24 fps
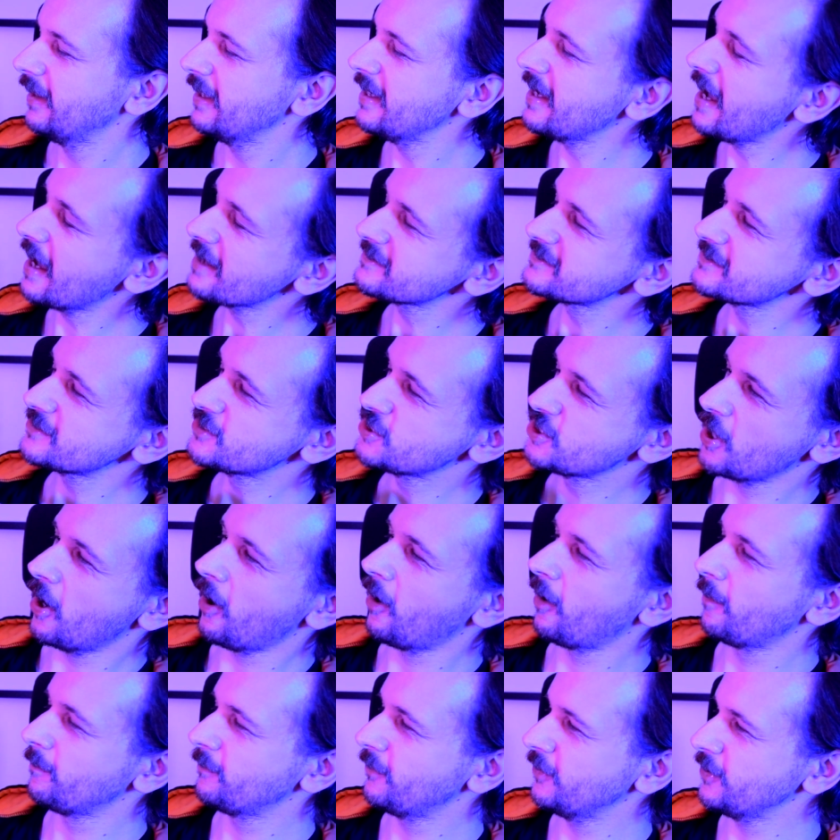He has a
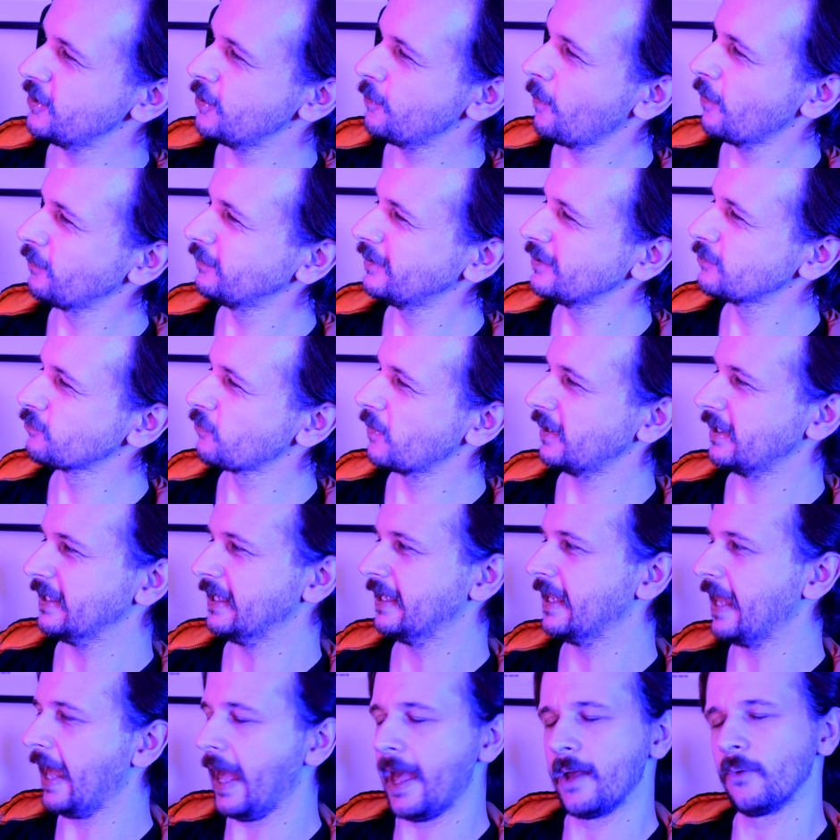charm that you only really
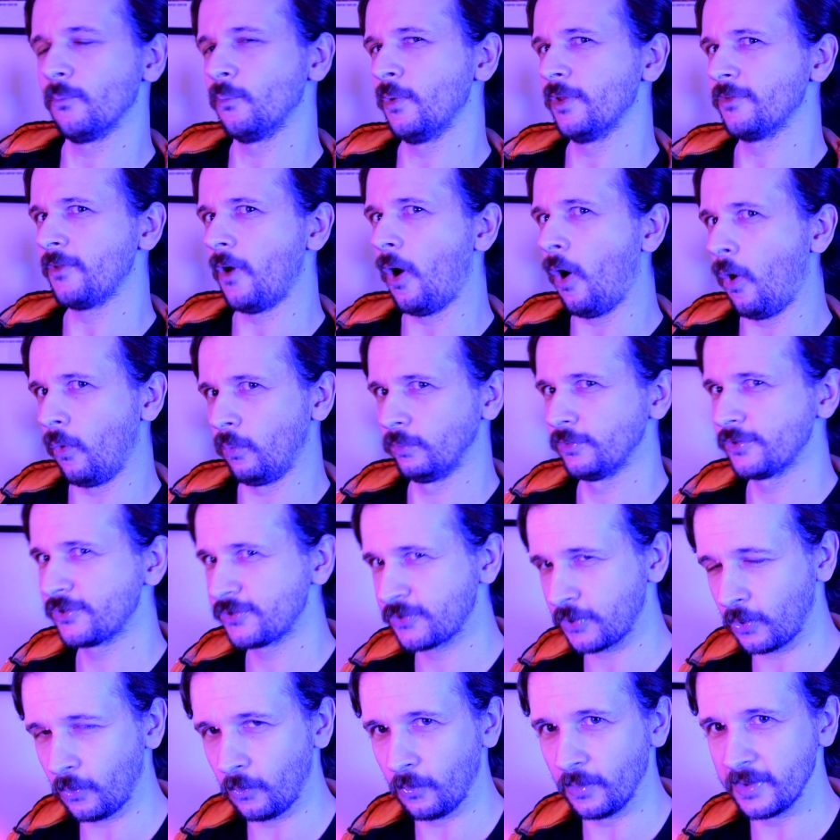get with old
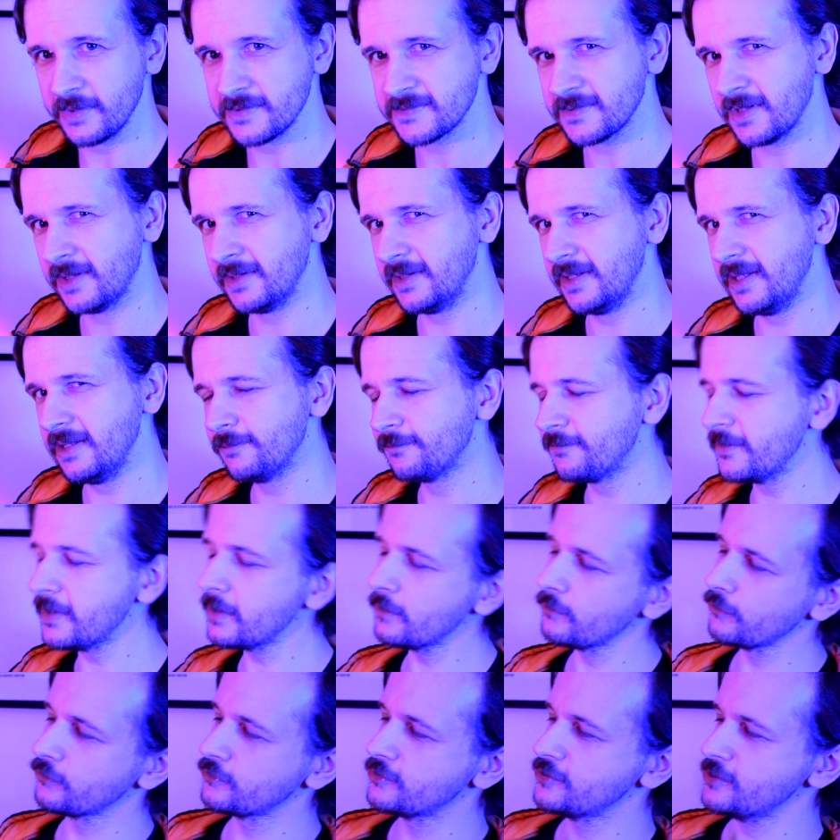toys, and he
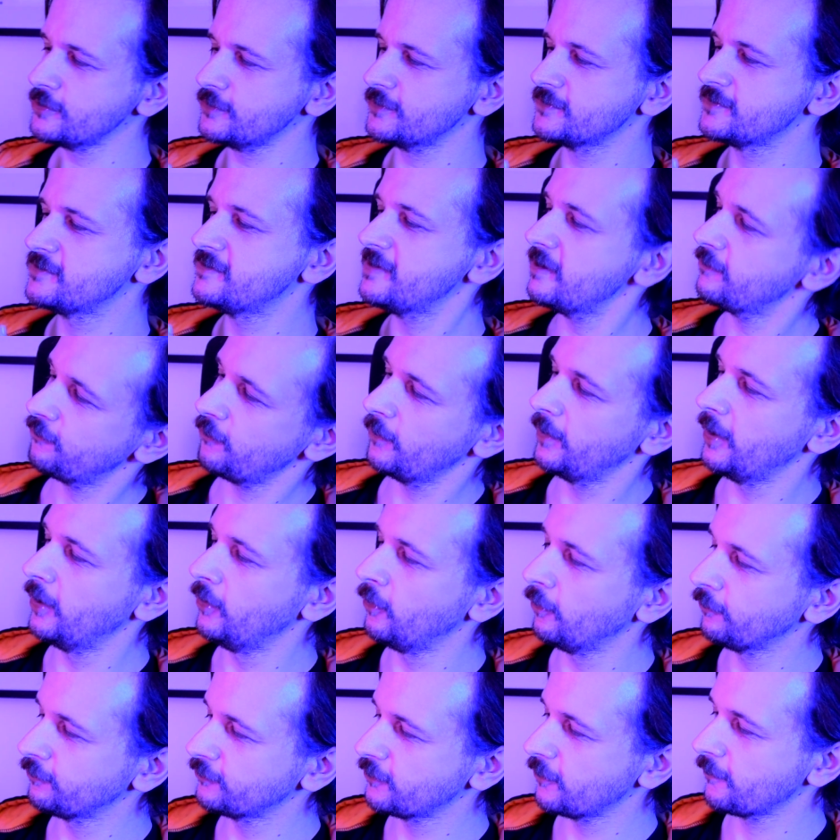feels just different
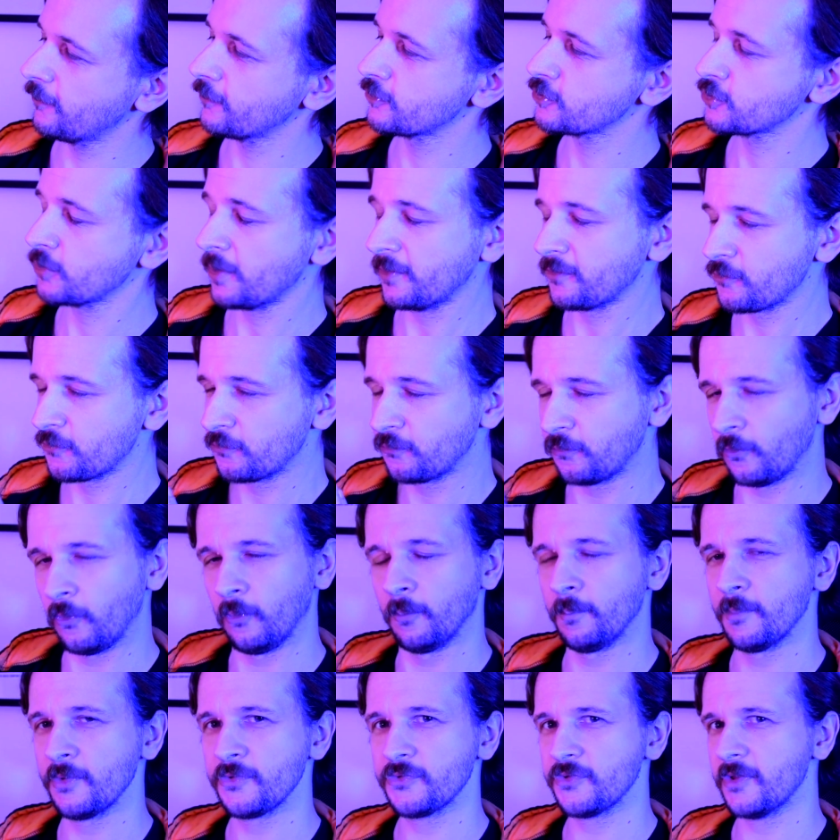enough to the
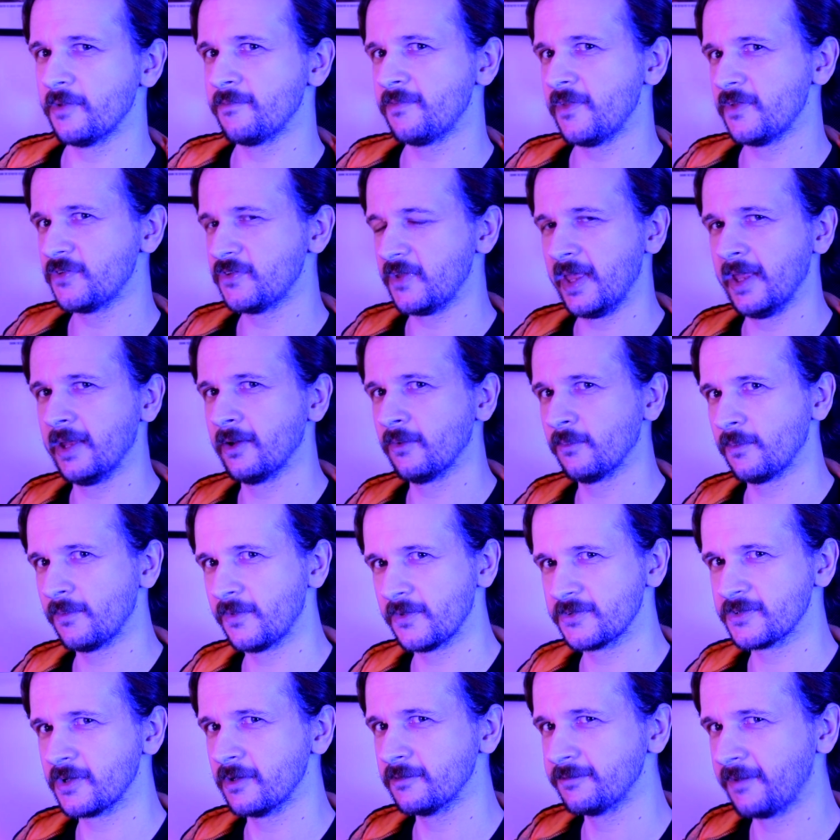Transformers of this era
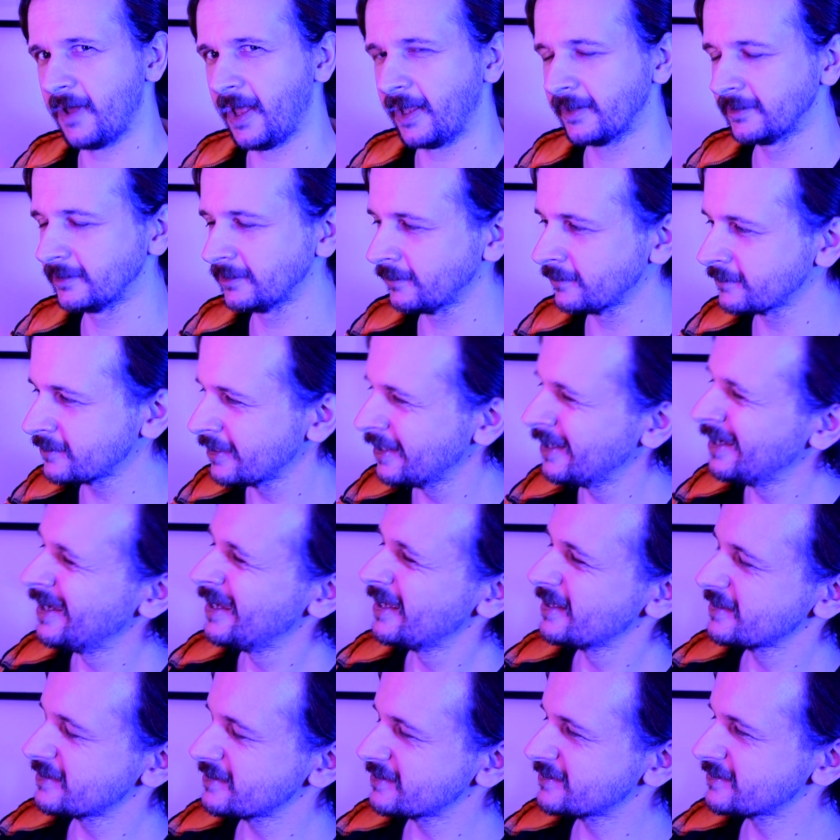that I've handled
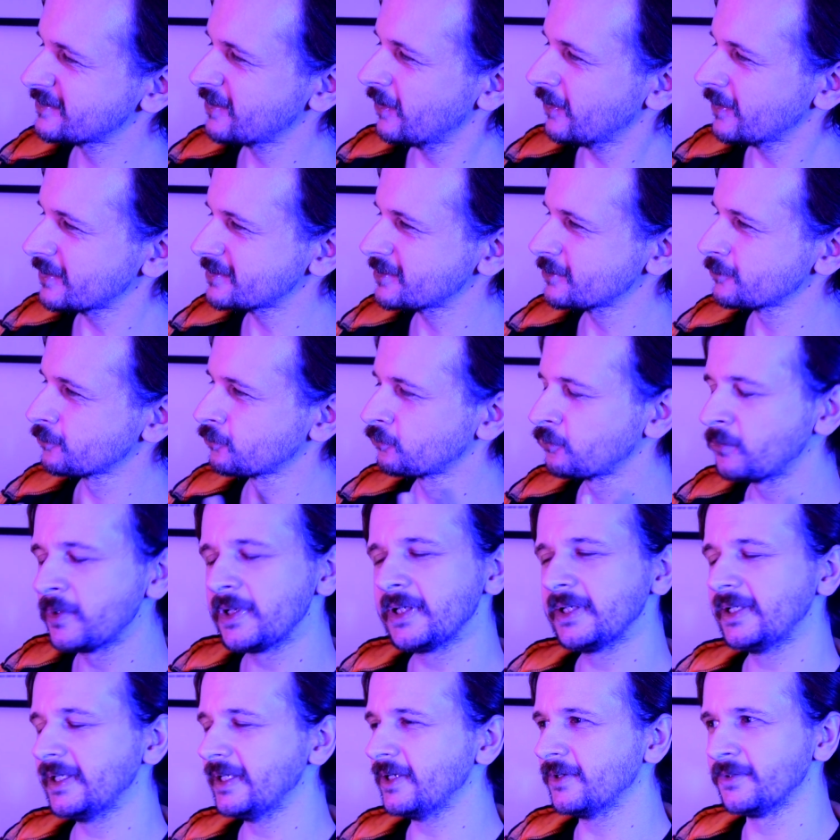to start to
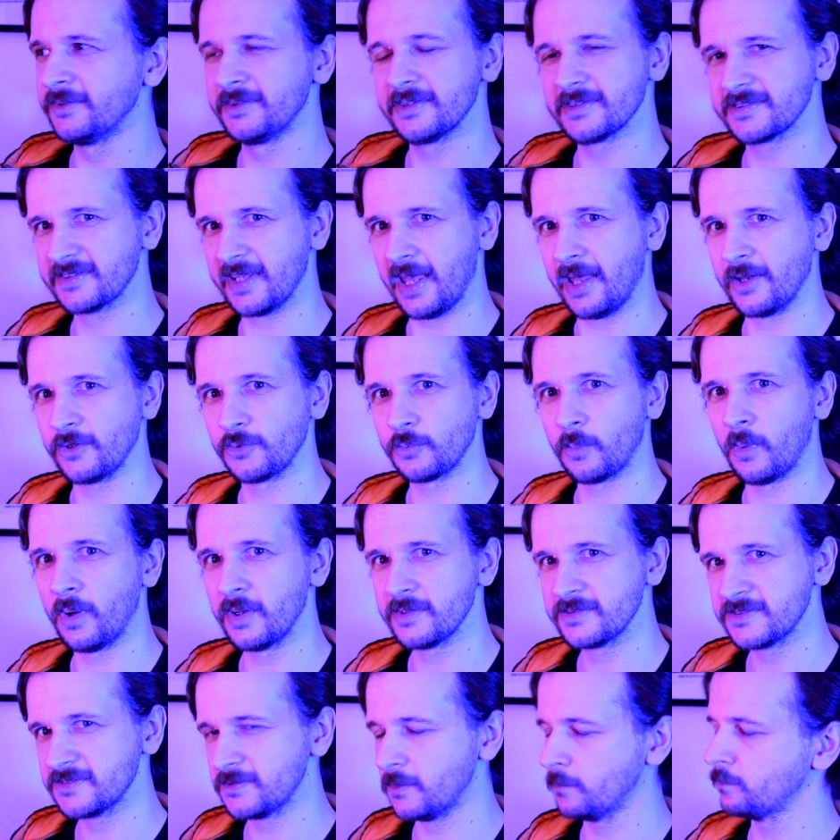really understand why
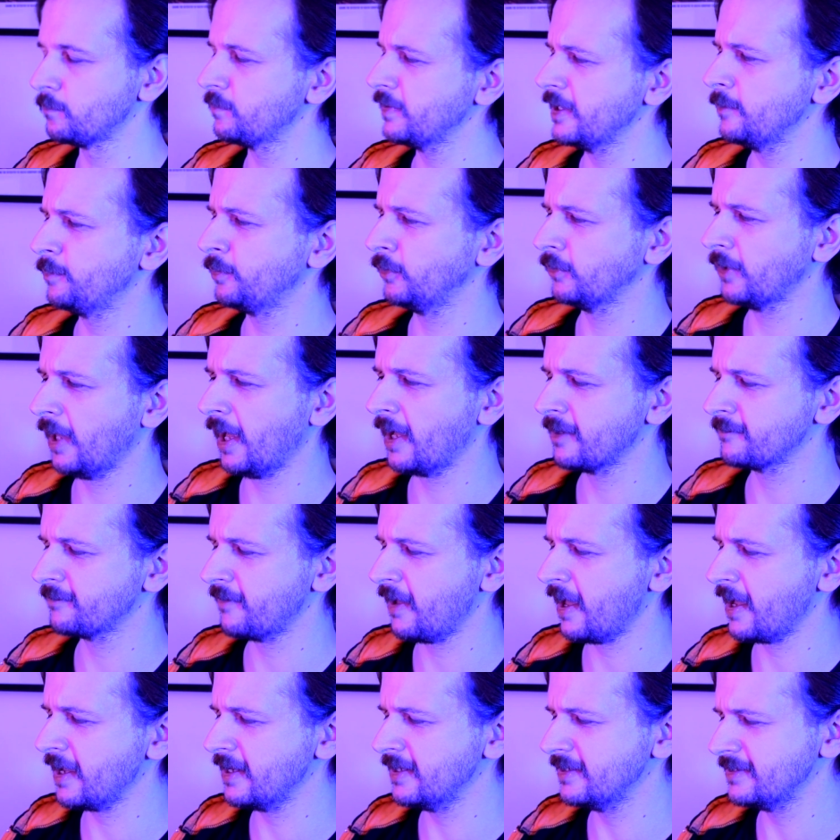some people have
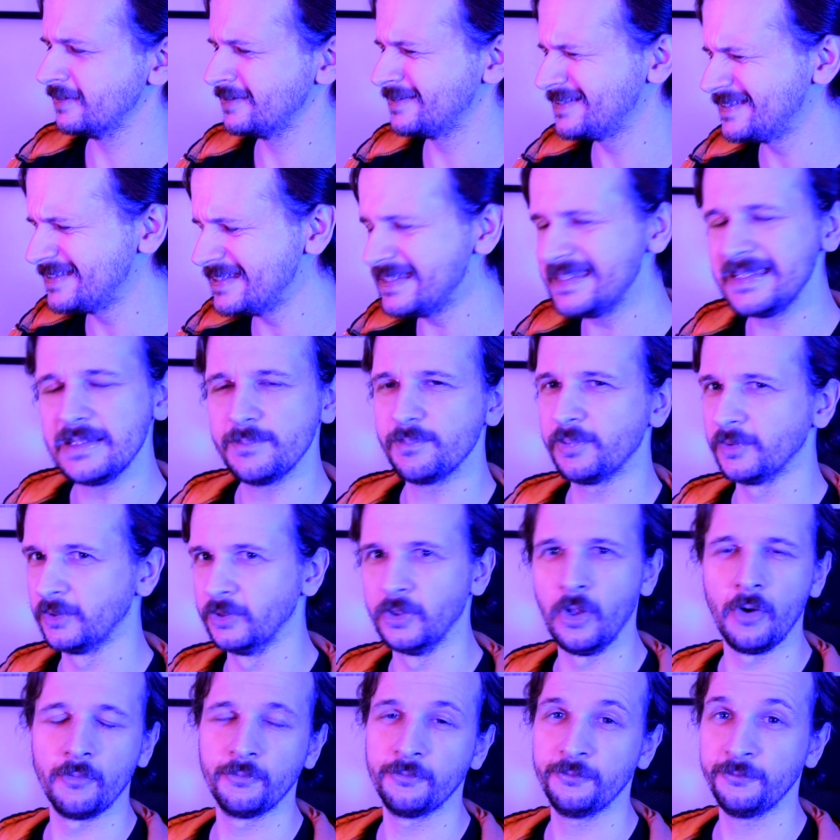a deep
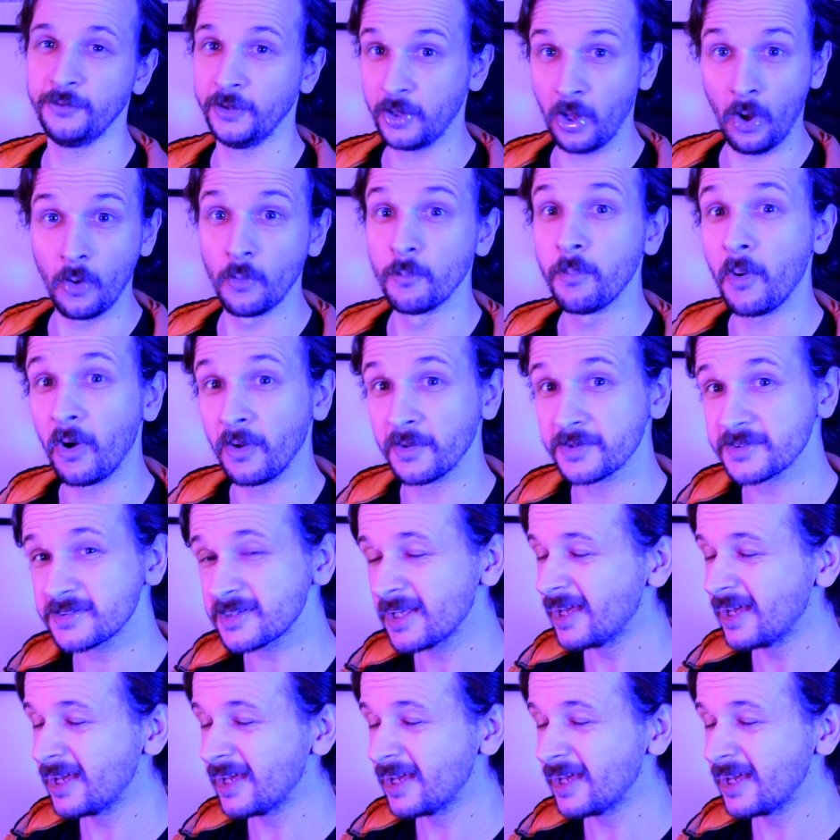love for GoBots,